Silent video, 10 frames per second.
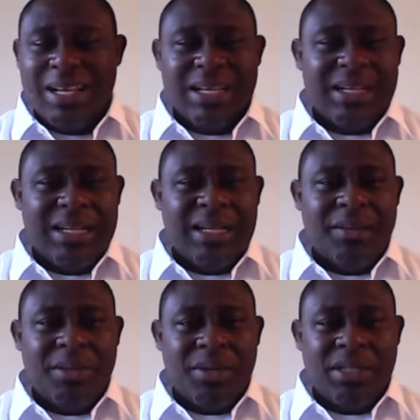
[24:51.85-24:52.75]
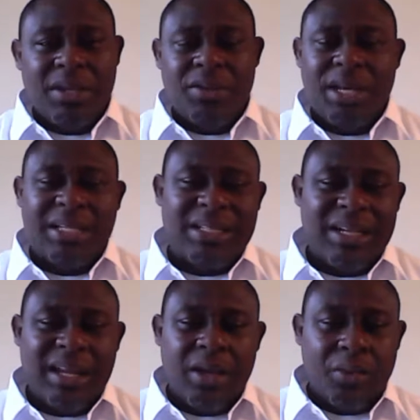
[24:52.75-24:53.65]
Let me tell you, it's a
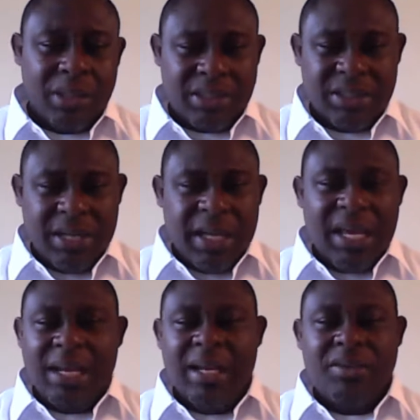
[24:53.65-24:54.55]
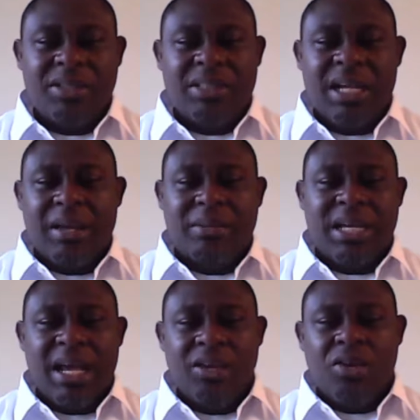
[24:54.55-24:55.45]
language. And there is times
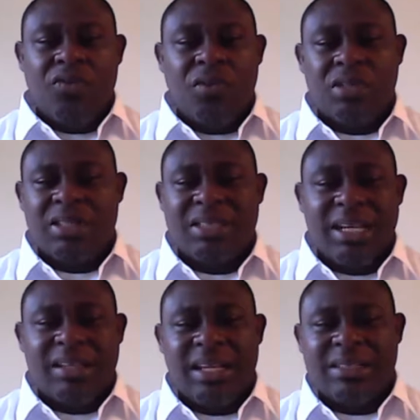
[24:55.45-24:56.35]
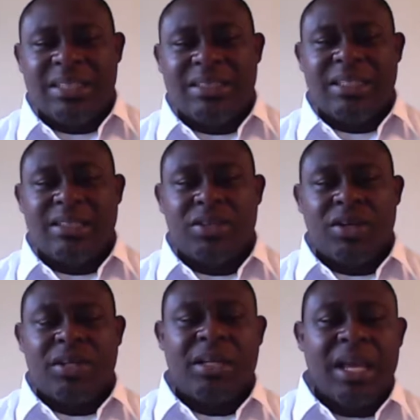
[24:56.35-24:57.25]
that folks will say things. They'll say
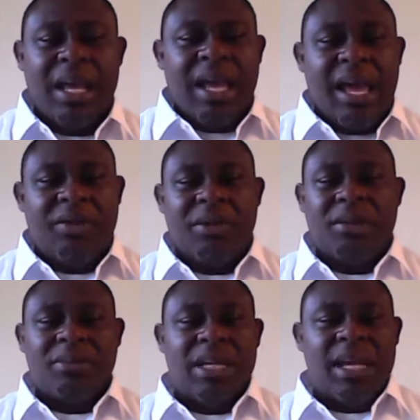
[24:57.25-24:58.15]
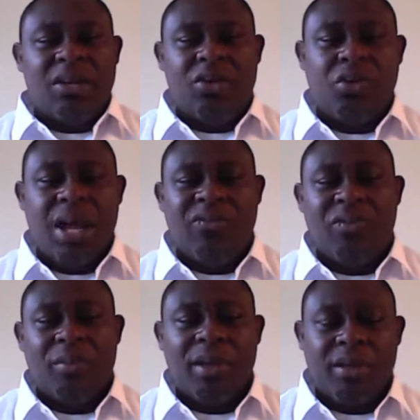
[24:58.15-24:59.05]
certain acronyms, and you're not
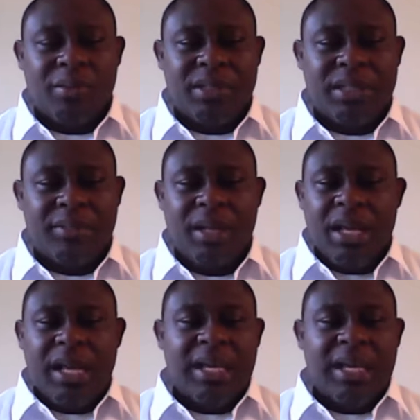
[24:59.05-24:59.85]
familiar with them.